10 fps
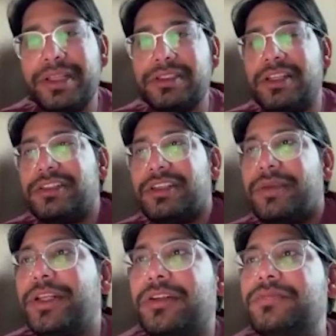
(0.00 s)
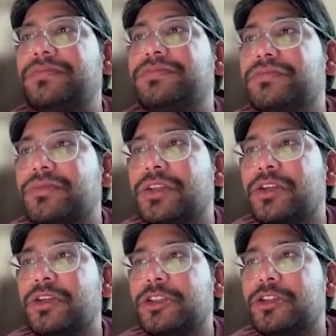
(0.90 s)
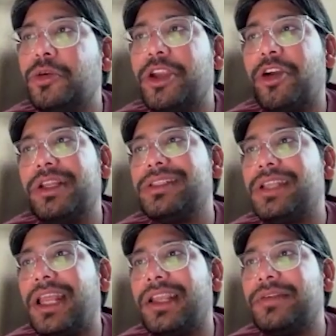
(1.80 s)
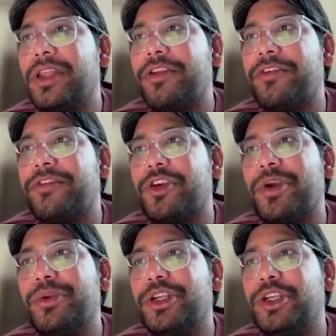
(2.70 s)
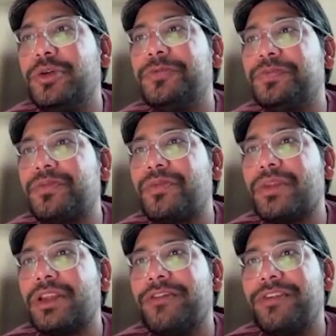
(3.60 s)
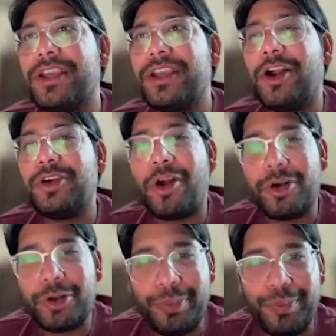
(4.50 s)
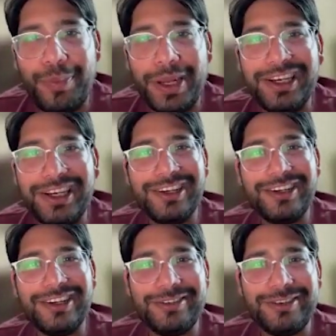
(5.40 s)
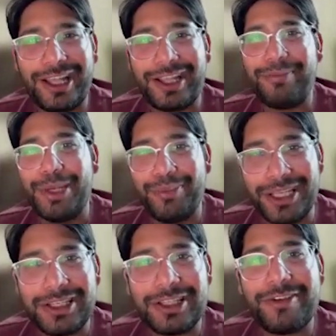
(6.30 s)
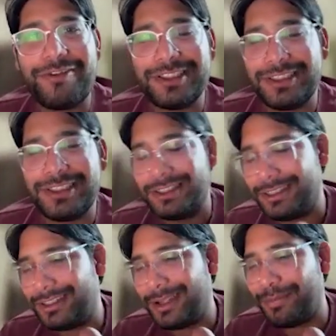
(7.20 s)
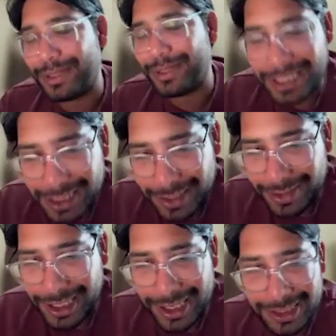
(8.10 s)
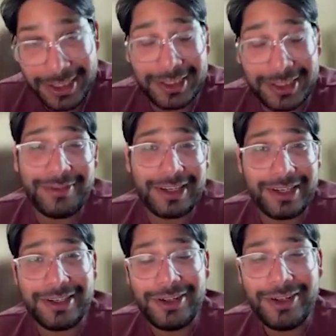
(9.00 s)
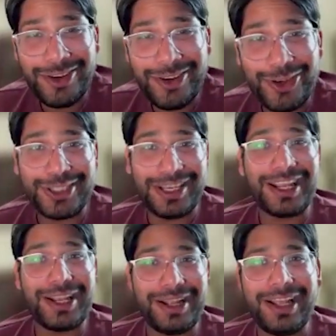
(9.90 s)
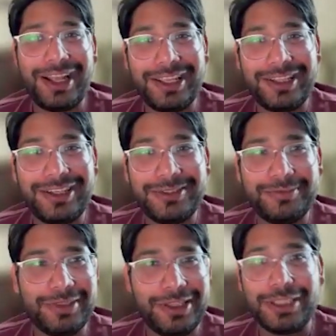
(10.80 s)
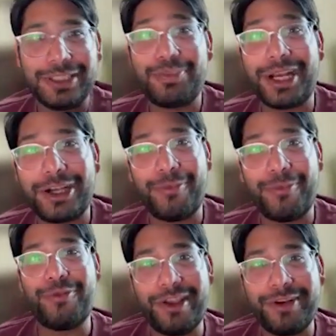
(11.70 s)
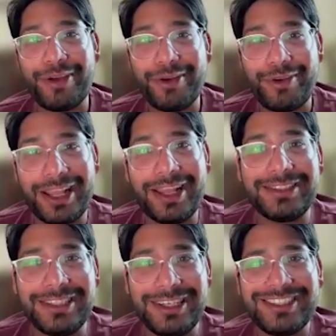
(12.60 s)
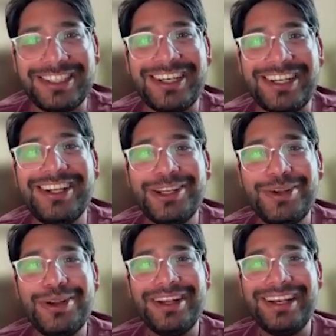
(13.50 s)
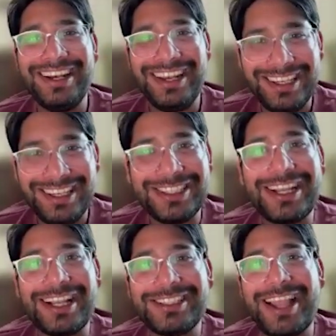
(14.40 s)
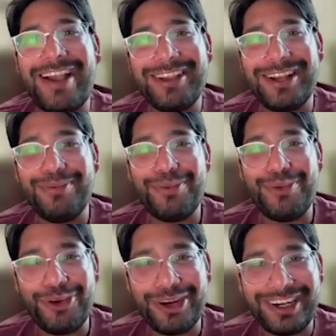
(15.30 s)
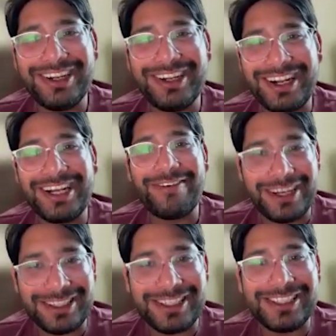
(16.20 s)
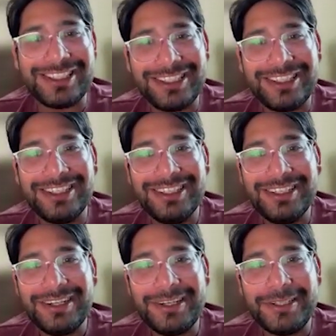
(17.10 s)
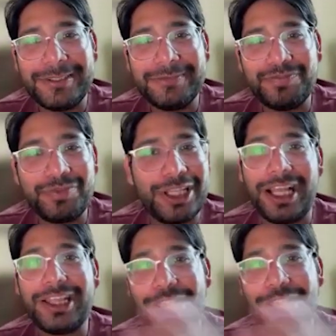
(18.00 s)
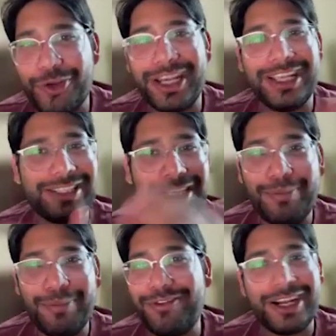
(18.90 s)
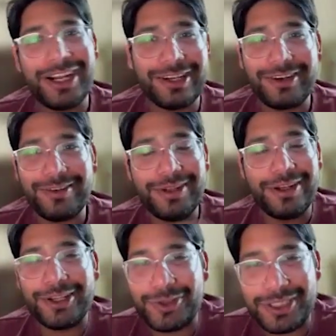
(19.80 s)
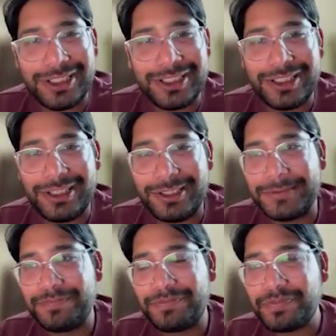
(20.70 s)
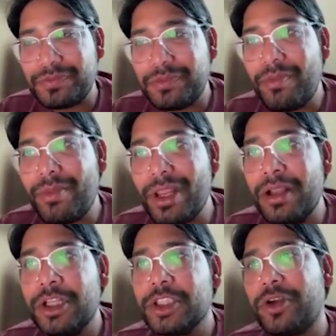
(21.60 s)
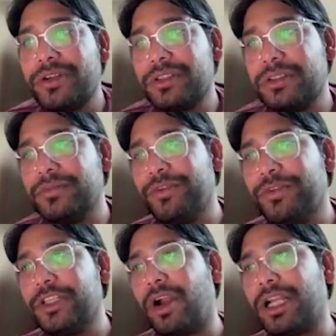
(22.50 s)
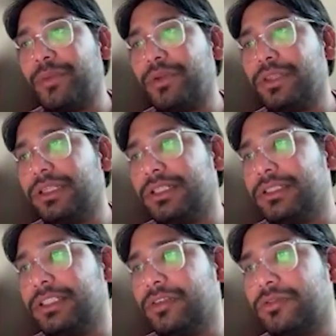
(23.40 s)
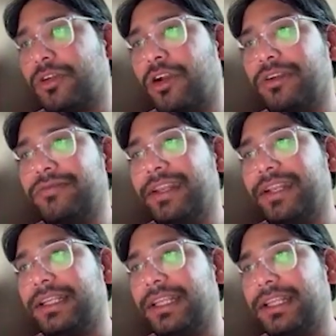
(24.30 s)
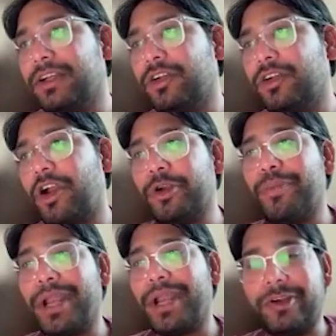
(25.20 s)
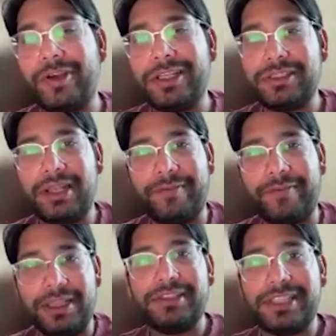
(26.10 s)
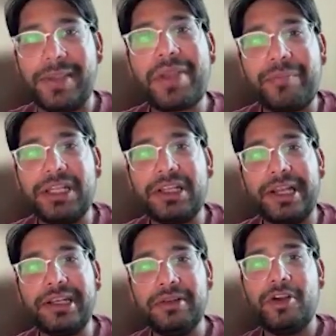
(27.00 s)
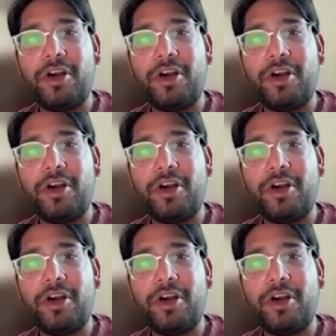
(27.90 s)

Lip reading: That makes sense. I mean, to be honest, like if you're able to figure it out how to build, like minimizing the friction, empathizing with the construction worker, who is like I think the in the spectrum of everyone working this industry, least tech savvy and more kind of a resistor, then I think you can easily build for other users. So we talked about the conflicting or how to prioritize like within same company, right?